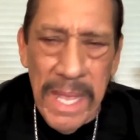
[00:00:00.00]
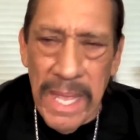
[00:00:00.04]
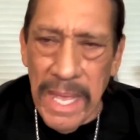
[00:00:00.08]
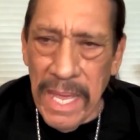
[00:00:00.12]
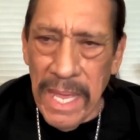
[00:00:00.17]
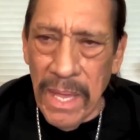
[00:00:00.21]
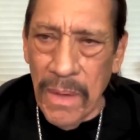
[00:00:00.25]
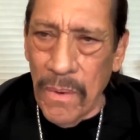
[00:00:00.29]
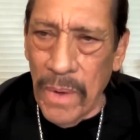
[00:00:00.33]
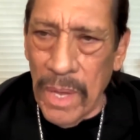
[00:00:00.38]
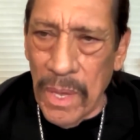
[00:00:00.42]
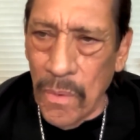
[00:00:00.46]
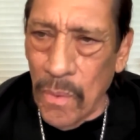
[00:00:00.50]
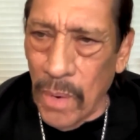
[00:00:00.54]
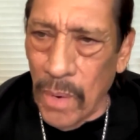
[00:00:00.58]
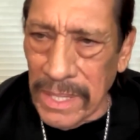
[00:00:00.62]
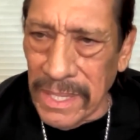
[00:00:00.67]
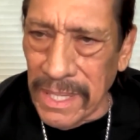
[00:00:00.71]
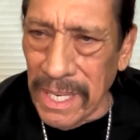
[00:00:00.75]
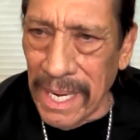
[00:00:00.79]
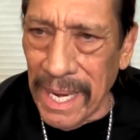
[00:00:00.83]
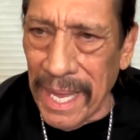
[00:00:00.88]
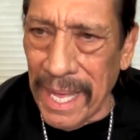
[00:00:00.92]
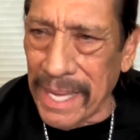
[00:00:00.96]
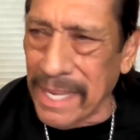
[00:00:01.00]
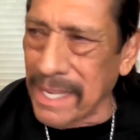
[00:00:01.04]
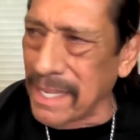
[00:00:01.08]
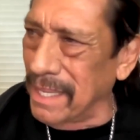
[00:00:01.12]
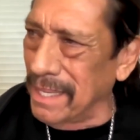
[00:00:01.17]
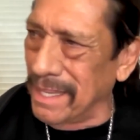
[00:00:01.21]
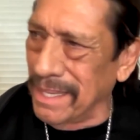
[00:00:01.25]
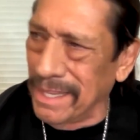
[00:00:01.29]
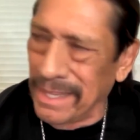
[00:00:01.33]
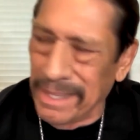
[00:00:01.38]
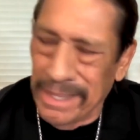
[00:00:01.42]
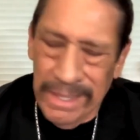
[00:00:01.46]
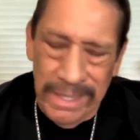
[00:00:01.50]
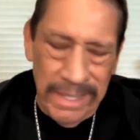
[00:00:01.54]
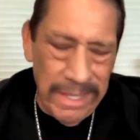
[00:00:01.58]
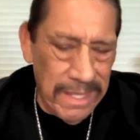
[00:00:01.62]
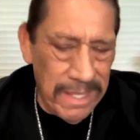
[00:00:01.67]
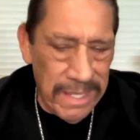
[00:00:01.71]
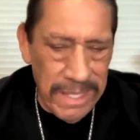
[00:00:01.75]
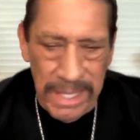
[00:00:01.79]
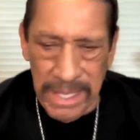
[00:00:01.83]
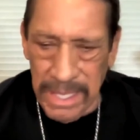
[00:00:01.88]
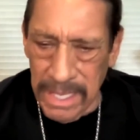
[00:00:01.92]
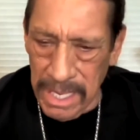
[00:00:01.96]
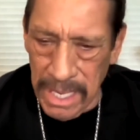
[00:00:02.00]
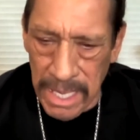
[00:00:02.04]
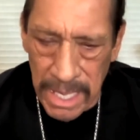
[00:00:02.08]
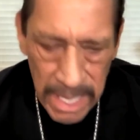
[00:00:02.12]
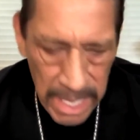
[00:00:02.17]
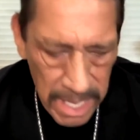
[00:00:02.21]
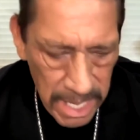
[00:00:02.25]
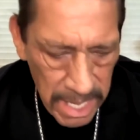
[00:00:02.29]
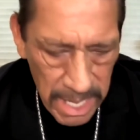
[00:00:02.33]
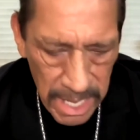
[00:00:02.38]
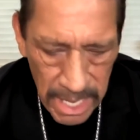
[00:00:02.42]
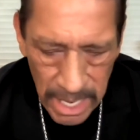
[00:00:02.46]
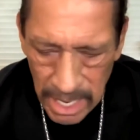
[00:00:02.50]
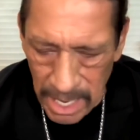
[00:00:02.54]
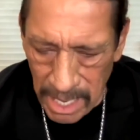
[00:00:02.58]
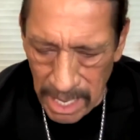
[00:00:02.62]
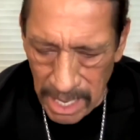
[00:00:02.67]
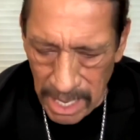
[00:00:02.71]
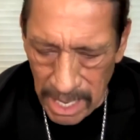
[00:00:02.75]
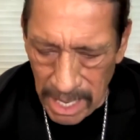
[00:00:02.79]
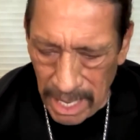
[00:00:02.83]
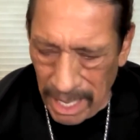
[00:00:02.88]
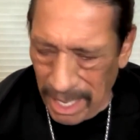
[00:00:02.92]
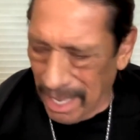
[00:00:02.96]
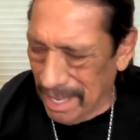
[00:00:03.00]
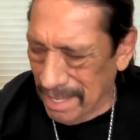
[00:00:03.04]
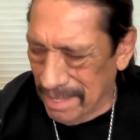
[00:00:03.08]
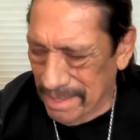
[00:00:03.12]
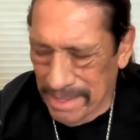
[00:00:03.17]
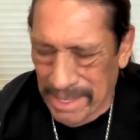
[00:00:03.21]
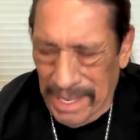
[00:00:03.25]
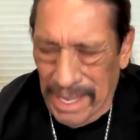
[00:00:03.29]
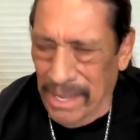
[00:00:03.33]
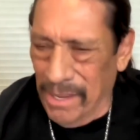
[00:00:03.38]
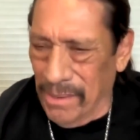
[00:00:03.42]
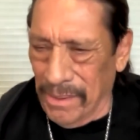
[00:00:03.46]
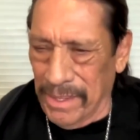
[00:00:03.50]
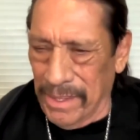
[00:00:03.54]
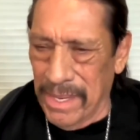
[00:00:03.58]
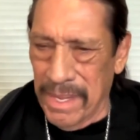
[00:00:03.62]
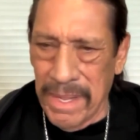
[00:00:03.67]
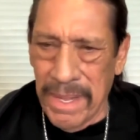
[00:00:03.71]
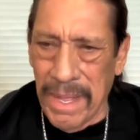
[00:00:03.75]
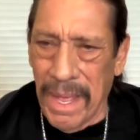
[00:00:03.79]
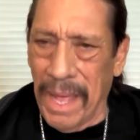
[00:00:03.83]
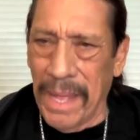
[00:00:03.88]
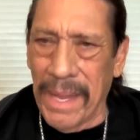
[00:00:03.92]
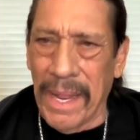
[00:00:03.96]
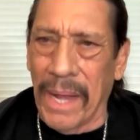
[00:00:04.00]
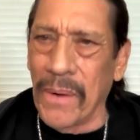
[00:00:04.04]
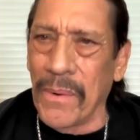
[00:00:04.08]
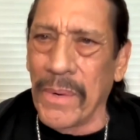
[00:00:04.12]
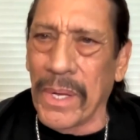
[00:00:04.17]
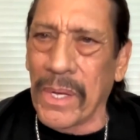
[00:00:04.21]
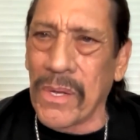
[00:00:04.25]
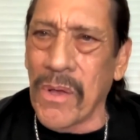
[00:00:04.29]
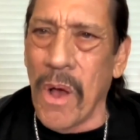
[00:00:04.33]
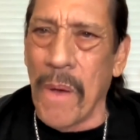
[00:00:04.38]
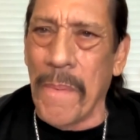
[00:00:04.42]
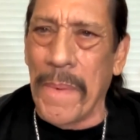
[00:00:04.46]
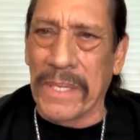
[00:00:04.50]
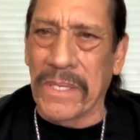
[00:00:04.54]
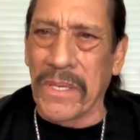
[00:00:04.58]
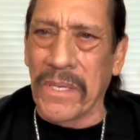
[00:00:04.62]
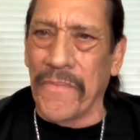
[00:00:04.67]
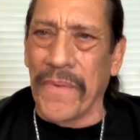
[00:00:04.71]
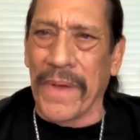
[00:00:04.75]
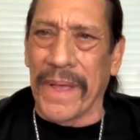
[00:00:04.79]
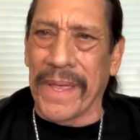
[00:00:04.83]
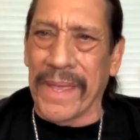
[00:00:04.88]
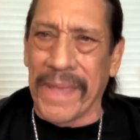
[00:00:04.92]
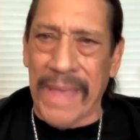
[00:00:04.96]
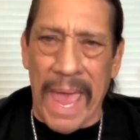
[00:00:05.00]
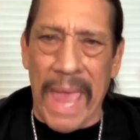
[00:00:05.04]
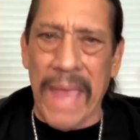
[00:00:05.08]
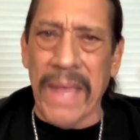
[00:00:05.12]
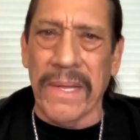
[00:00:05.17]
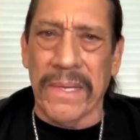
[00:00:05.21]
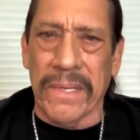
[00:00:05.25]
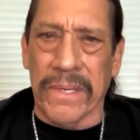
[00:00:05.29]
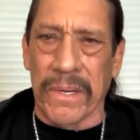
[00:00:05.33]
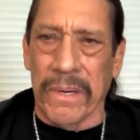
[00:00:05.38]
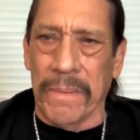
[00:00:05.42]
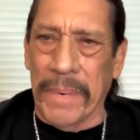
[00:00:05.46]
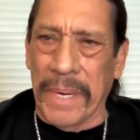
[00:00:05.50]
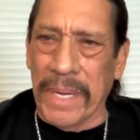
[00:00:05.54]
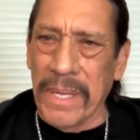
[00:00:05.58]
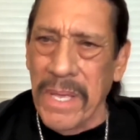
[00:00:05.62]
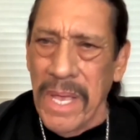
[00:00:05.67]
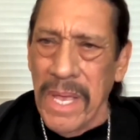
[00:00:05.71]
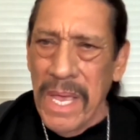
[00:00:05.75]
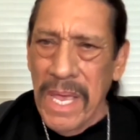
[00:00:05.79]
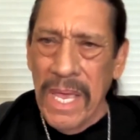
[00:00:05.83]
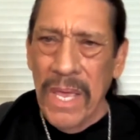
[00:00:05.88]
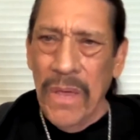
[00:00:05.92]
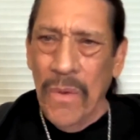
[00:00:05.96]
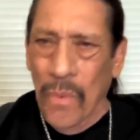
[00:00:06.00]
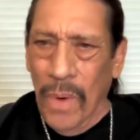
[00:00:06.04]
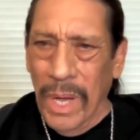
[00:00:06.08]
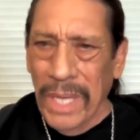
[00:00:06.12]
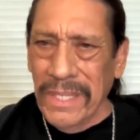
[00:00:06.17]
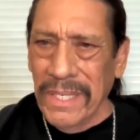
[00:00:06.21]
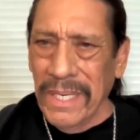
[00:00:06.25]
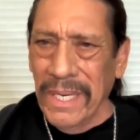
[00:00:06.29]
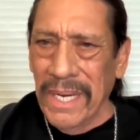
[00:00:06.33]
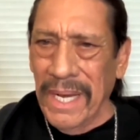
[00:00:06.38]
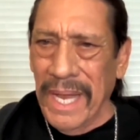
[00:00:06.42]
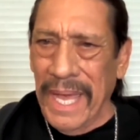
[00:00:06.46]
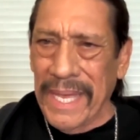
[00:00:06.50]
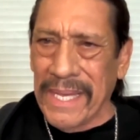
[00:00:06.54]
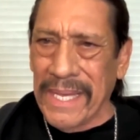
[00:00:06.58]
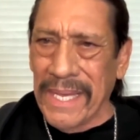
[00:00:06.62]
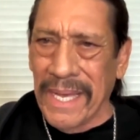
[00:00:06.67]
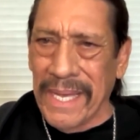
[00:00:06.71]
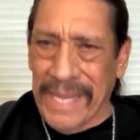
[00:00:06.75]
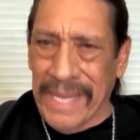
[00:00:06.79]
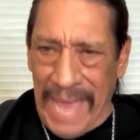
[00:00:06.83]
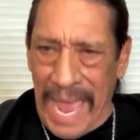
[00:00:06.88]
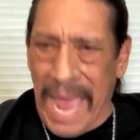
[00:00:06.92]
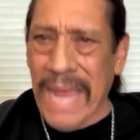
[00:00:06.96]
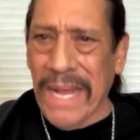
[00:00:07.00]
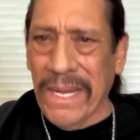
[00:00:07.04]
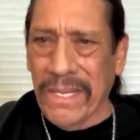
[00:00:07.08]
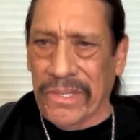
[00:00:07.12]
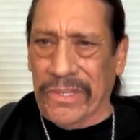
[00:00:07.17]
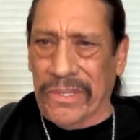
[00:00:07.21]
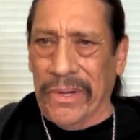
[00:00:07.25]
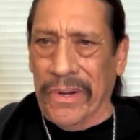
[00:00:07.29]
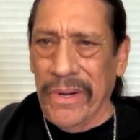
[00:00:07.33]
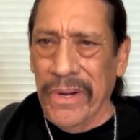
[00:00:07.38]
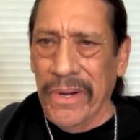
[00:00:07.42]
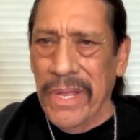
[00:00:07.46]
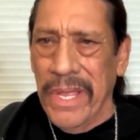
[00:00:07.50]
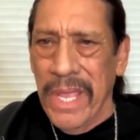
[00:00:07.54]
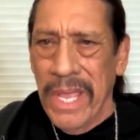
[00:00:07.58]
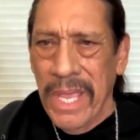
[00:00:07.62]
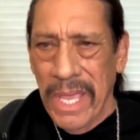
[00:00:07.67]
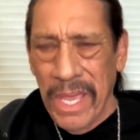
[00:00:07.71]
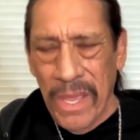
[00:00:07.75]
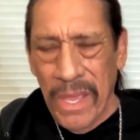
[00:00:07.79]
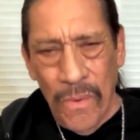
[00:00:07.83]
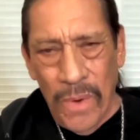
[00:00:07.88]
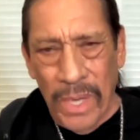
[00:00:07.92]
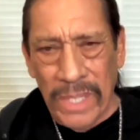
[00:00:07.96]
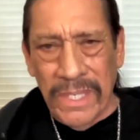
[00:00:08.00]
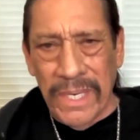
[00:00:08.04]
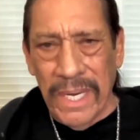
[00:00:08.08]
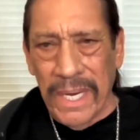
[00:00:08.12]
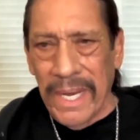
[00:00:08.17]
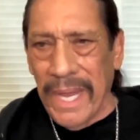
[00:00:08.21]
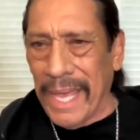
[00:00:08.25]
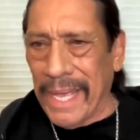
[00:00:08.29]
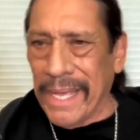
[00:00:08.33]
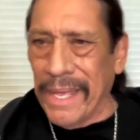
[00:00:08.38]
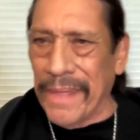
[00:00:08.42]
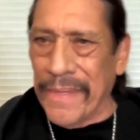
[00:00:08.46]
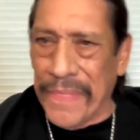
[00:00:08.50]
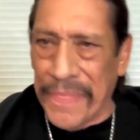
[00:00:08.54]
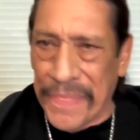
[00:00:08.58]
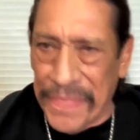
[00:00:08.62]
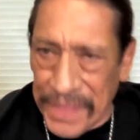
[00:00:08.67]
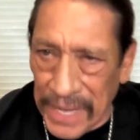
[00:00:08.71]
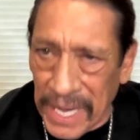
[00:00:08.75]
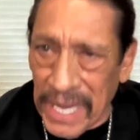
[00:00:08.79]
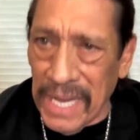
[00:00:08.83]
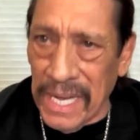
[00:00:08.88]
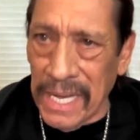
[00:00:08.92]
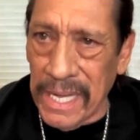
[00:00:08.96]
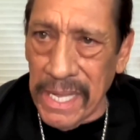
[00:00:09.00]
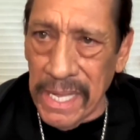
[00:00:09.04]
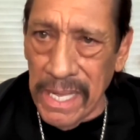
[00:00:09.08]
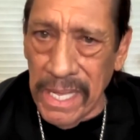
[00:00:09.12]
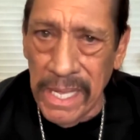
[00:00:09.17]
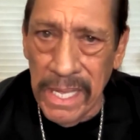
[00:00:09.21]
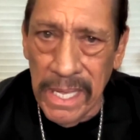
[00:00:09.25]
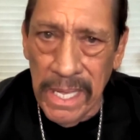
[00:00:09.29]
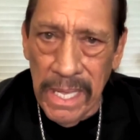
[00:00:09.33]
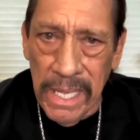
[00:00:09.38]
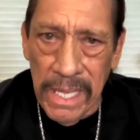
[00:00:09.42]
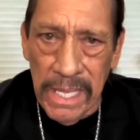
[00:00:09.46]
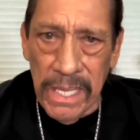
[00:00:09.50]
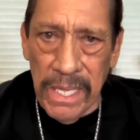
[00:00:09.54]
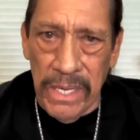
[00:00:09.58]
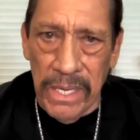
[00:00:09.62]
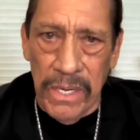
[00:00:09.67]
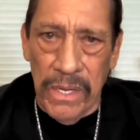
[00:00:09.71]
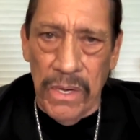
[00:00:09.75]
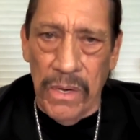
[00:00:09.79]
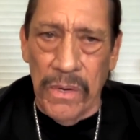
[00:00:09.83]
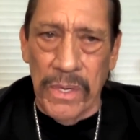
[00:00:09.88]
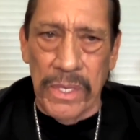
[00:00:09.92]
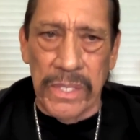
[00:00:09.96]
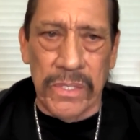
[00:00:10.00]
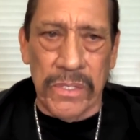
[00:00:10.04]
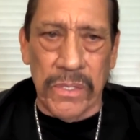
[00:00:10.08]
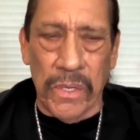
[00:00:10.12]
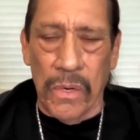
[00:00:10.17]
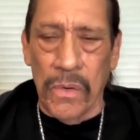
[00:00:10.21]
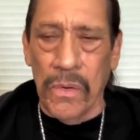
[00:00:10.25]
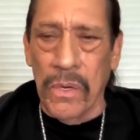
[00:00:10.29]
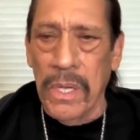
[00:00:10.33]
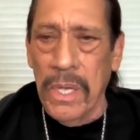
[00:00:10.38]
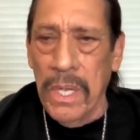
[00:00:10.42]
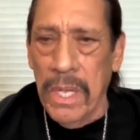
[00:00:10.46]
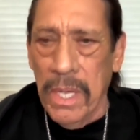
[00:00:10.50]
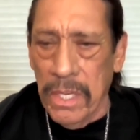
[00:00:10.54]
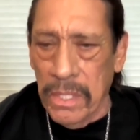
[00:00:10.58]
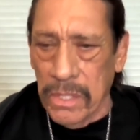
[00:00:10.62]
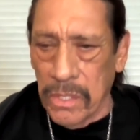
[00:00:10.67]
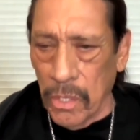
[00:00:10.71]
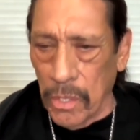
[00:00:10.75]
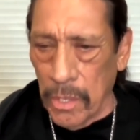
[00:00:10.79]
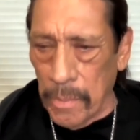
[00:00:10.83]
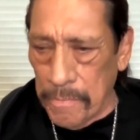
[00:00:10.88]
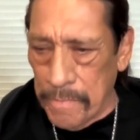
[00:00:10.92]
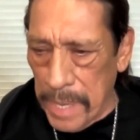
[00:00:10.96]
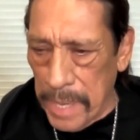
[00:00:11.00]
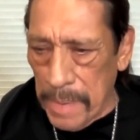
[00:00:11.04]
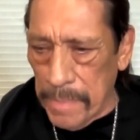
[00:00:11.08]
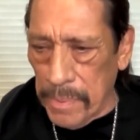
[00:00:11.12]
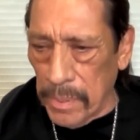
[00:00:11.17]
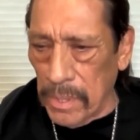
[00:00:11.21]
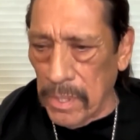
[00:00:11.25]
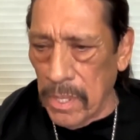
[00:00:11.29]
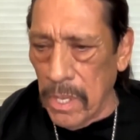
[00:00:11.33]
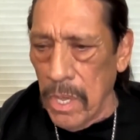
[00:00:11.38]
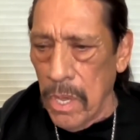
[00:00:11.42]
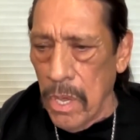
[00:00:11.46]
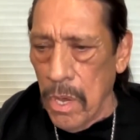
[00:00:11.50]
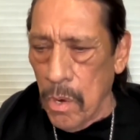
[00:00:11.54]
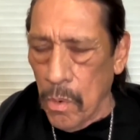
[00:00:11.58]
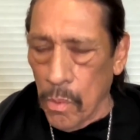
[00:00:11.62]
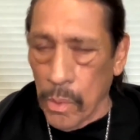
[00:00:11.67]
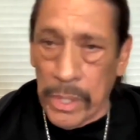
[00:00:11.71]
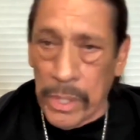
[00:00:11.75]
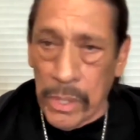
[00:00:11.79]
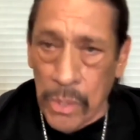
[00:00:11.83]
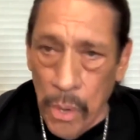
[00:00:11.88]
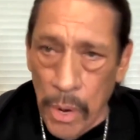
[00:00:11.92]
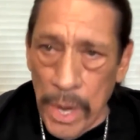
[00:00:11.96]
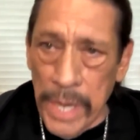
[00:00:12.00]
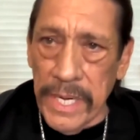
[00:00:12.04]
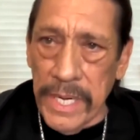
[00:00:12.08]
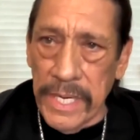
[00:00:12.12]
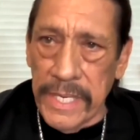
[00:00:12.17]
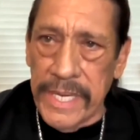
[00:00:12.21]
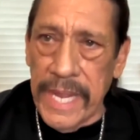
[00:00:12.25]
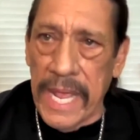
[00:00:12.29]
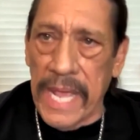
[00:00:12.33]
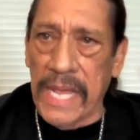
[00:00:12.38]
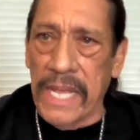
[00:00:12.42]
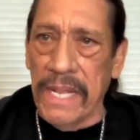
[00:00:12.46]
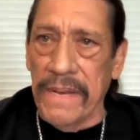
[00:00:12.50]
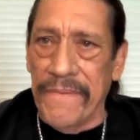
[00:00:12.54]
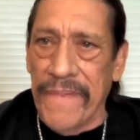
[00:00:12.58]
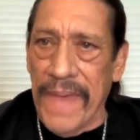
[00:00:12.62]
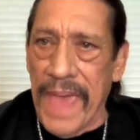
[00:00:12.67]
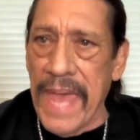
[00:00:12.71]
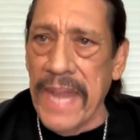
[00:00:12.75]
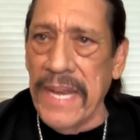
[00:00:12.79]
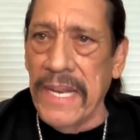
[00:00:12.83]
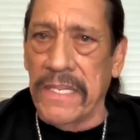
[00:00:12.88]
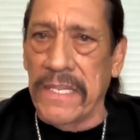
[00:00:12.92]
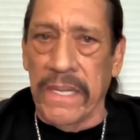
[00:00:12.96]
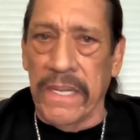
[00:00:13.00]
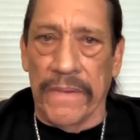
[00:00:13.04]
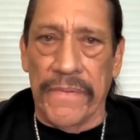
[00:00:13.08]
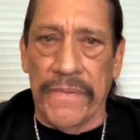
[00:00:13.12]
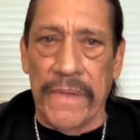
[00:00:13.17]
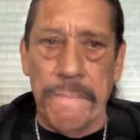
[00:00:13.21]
He, he wasn't like a I don't I don't want to call myself a gangster, but he, he wasn't like a gangster. He wasn't like a thug, you know. And so so the people were going to take advantage of